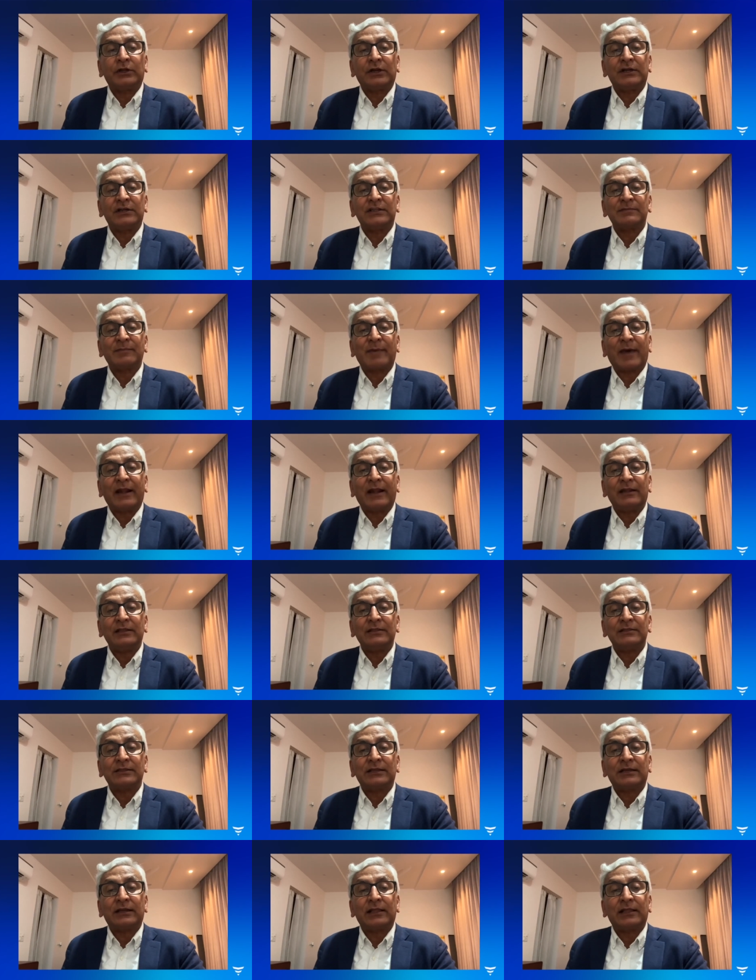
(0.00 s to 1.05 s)
disparities
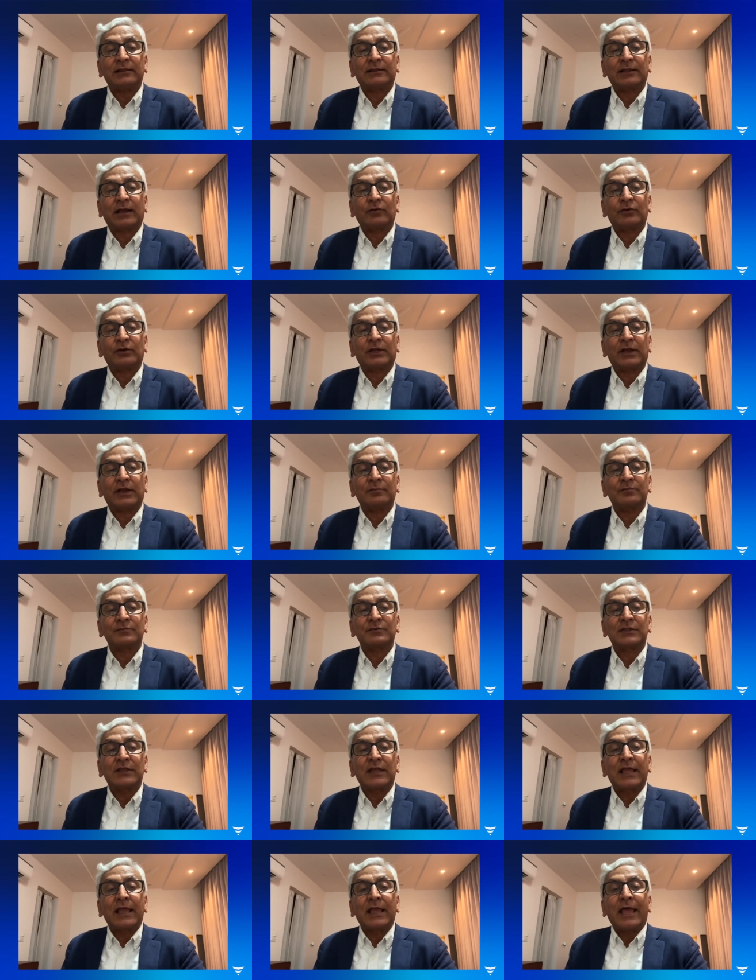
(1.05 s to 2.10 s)
in health outcomes,
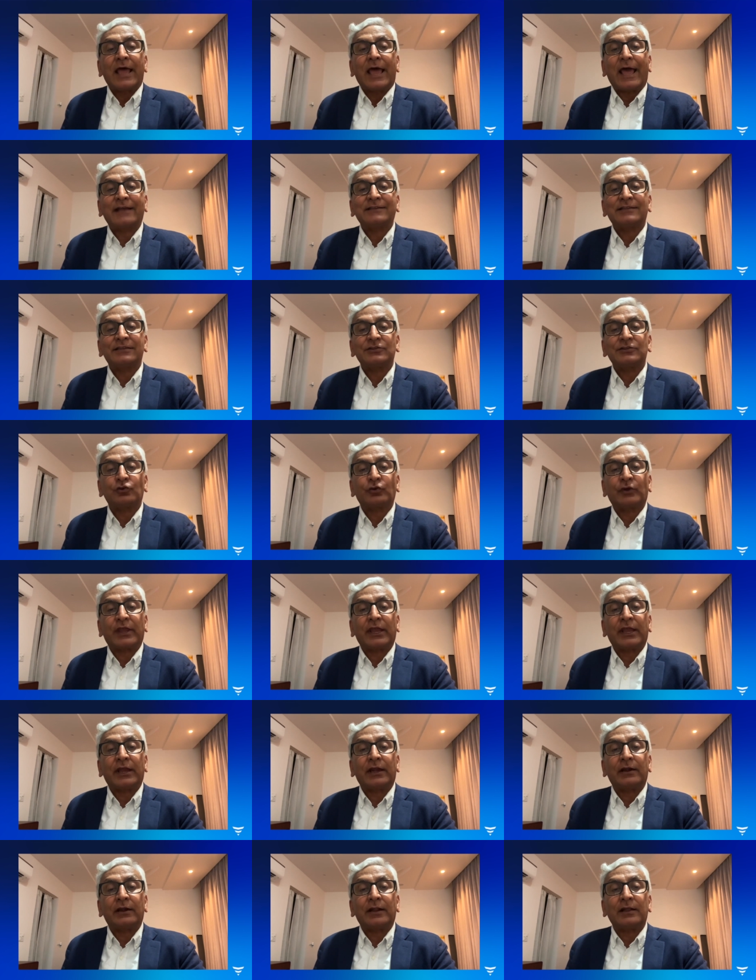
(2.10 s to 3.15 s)
access to
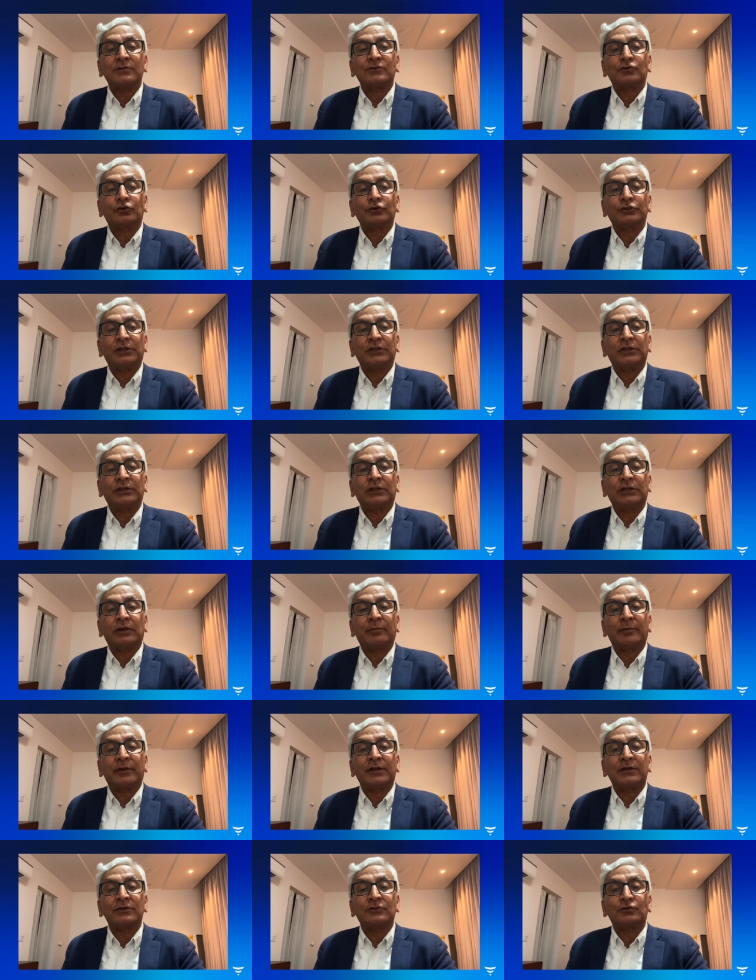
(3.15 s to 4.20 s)
care, and social
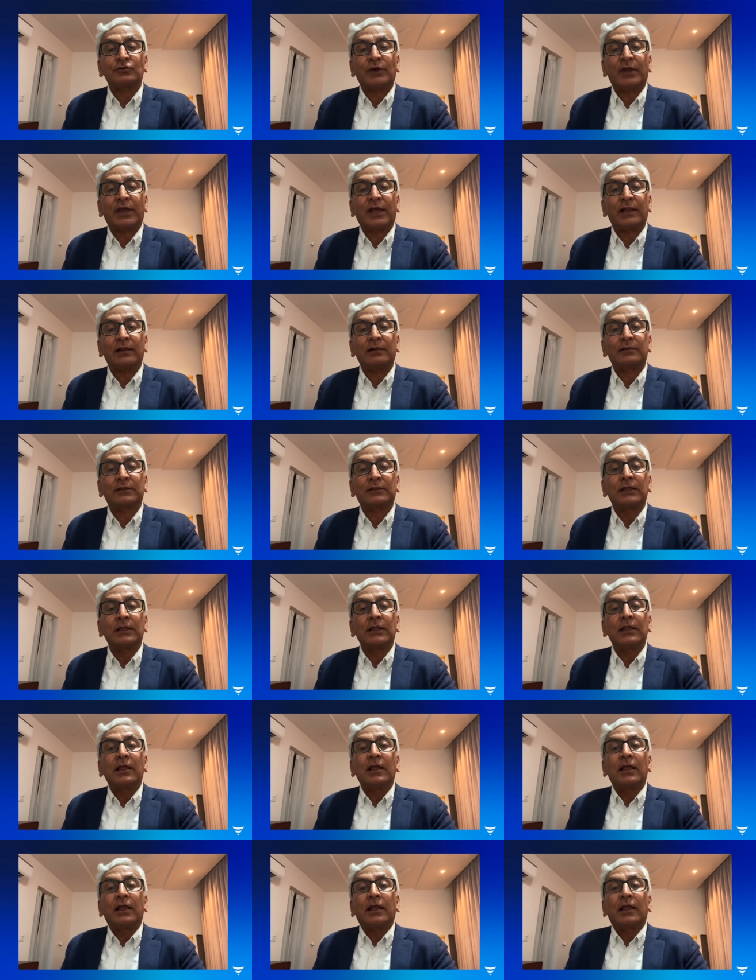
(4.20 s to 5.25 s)
determinants to health
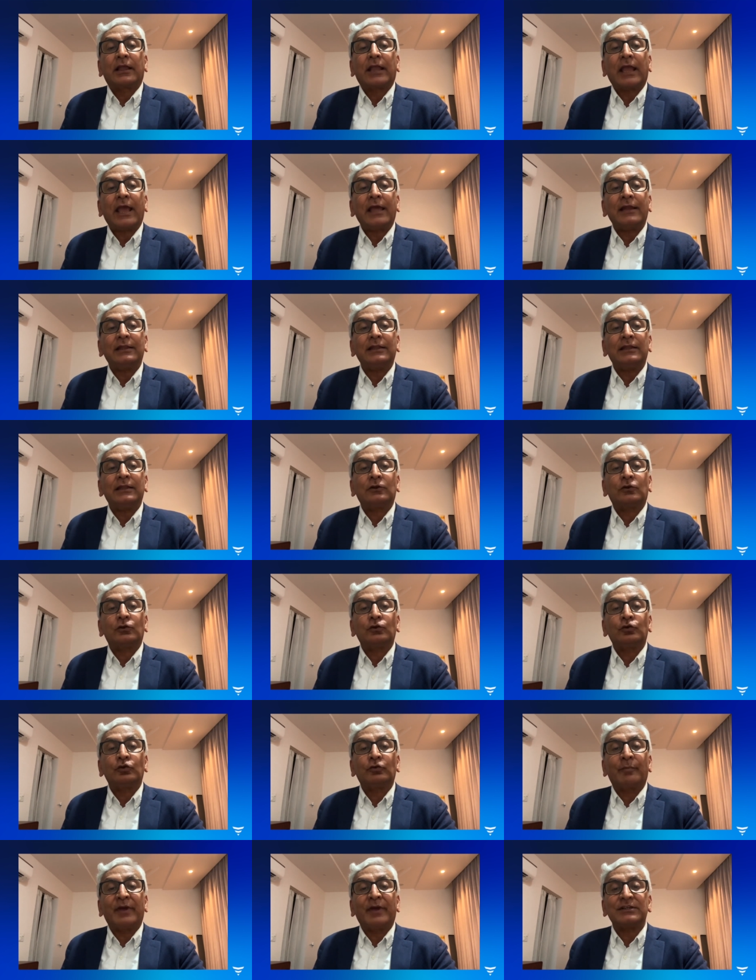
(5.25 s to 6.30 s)
can
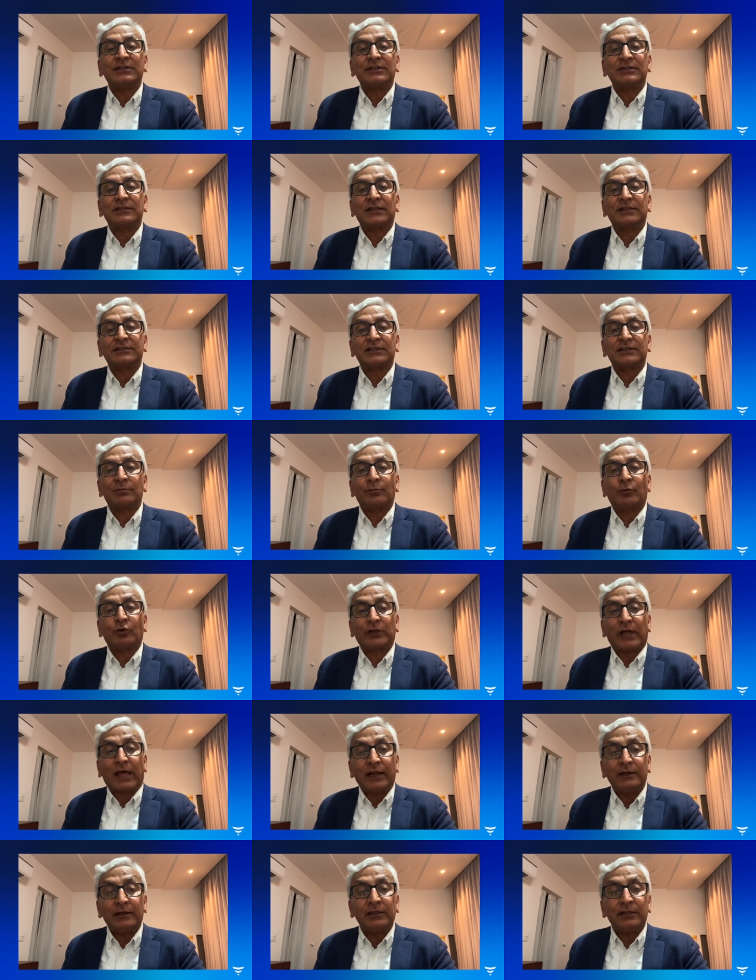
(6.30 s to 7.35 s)
include measures such as
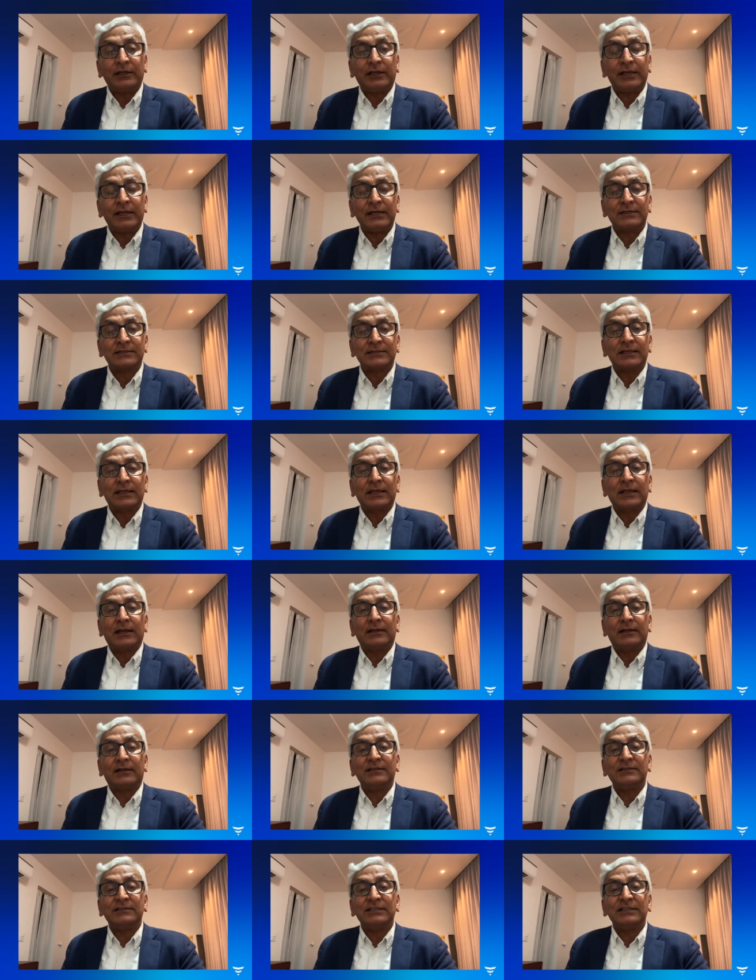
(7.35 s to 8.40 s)
mortality rates,
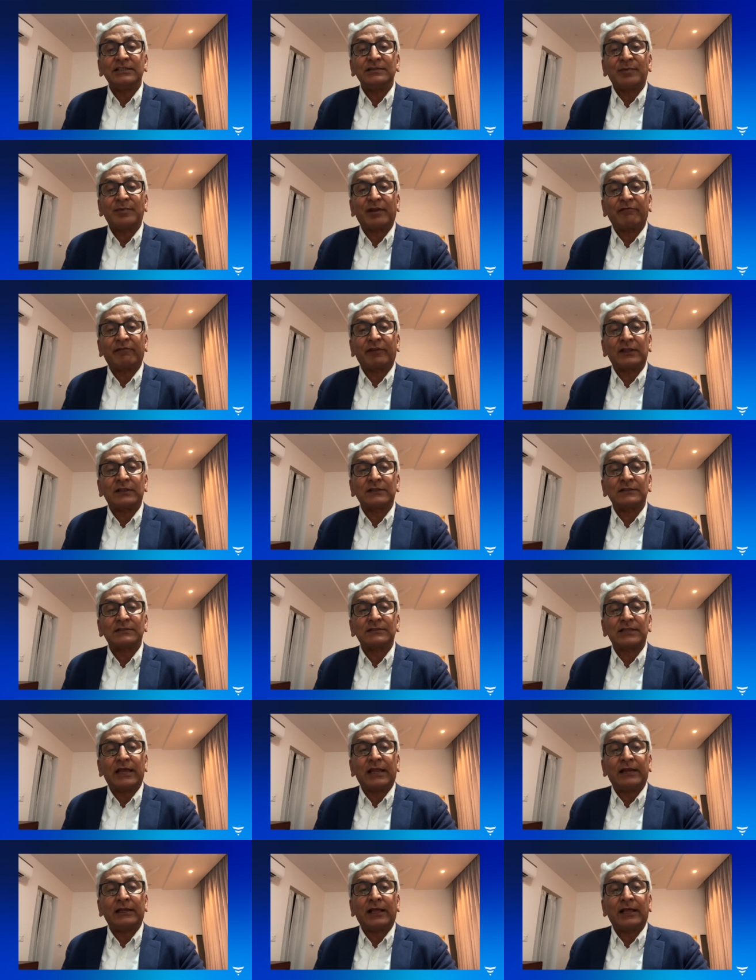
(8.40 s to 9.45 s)
disease prevalence,
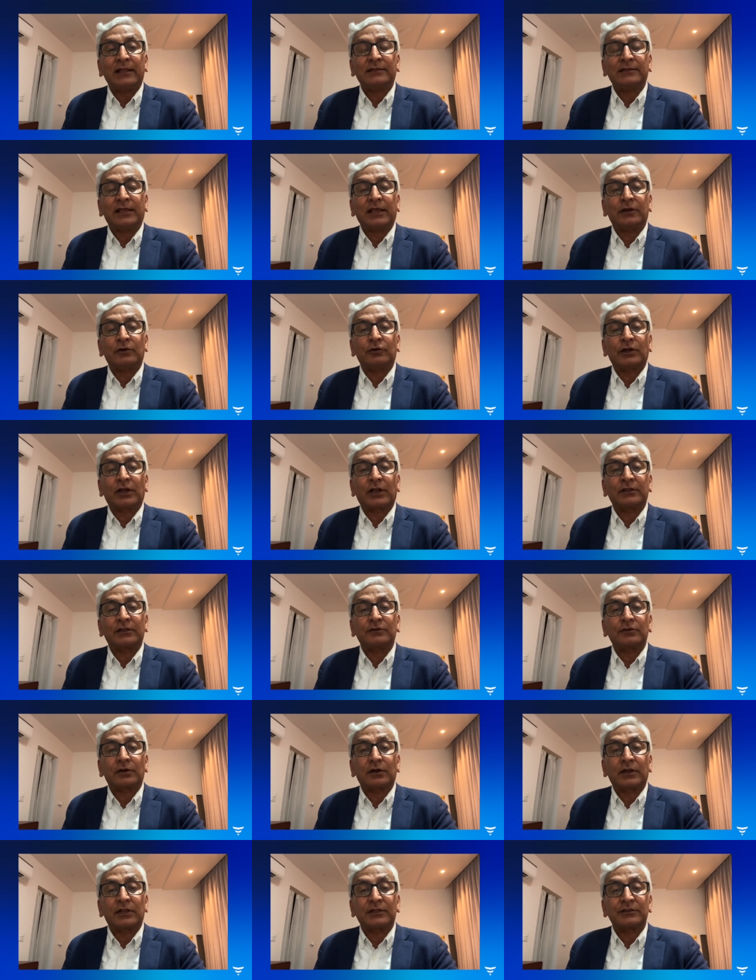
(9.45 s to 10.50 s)
and healthcare
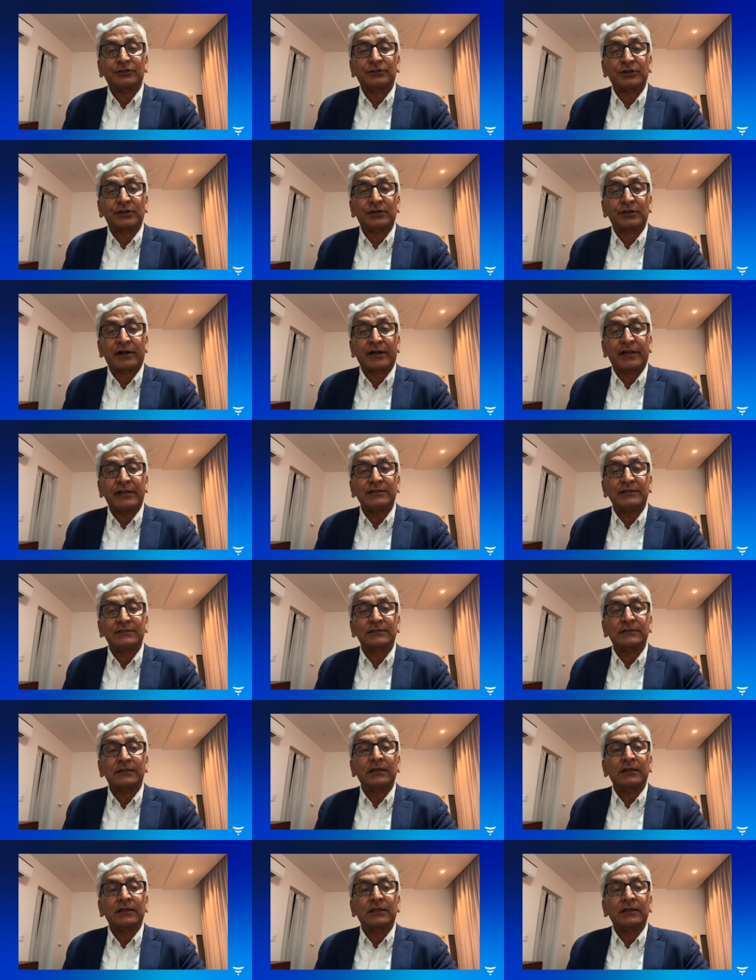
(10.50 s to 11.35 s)
utilization rates.